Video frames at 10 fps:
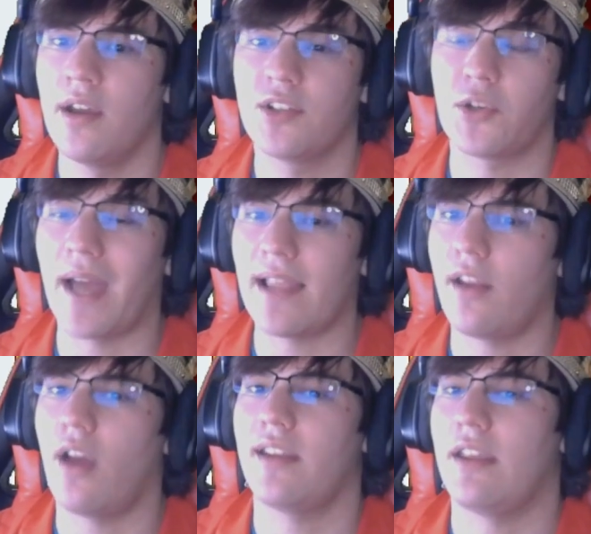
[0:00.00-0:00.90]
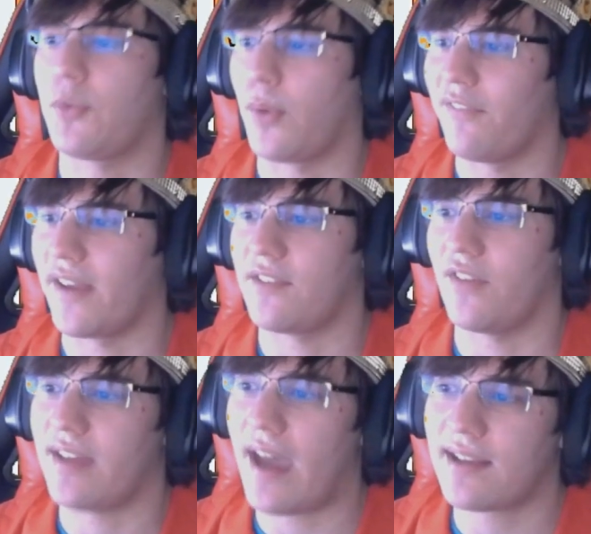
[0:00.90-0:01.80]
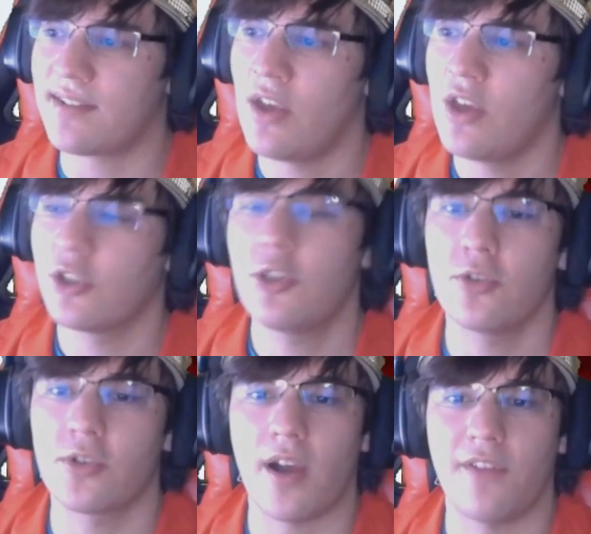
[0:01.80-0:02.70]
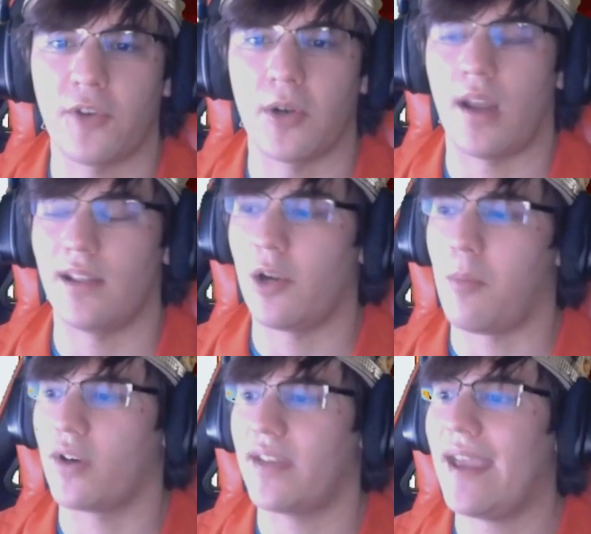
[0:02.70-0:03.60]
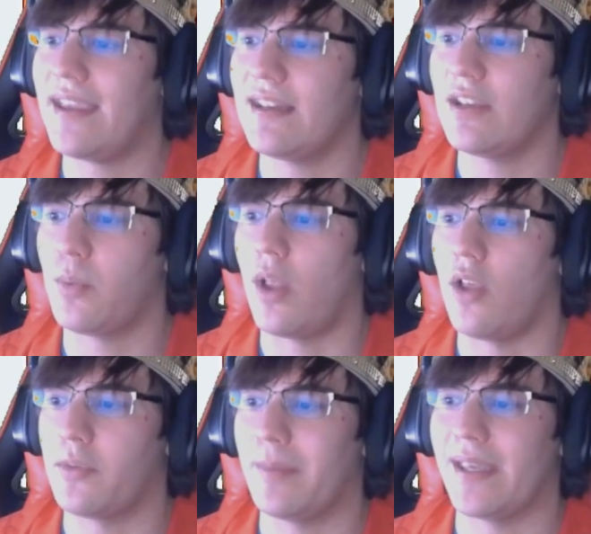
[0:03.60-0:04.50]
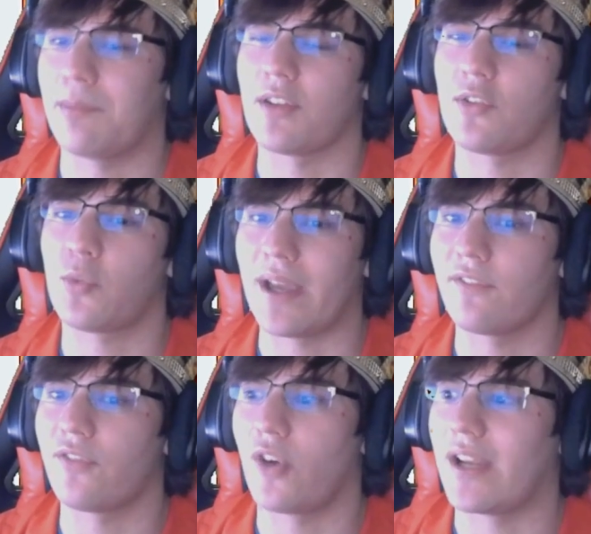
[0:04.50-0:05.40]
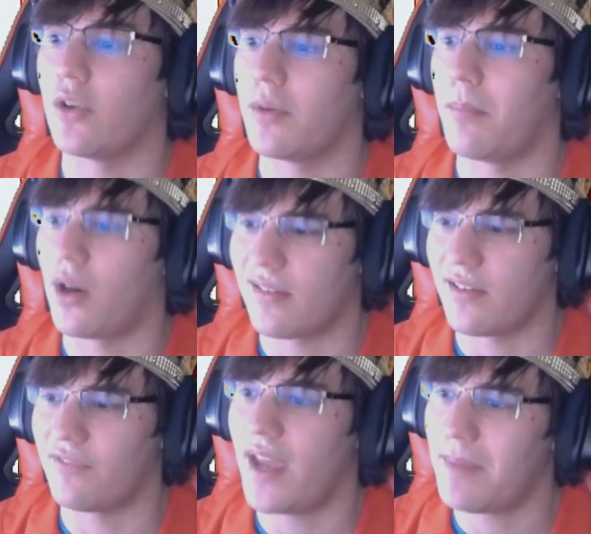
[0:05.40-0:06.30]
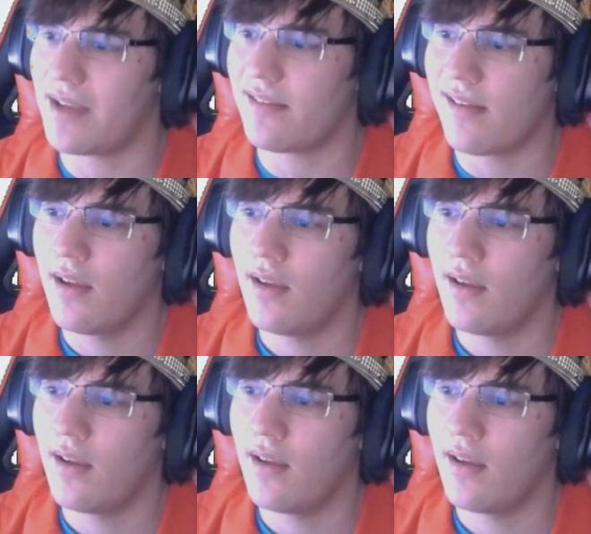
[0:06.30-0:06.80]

Duraludon to hit through effects of attacks, Goodra for a little more tankiness while also being able to swing for a good margin of damage,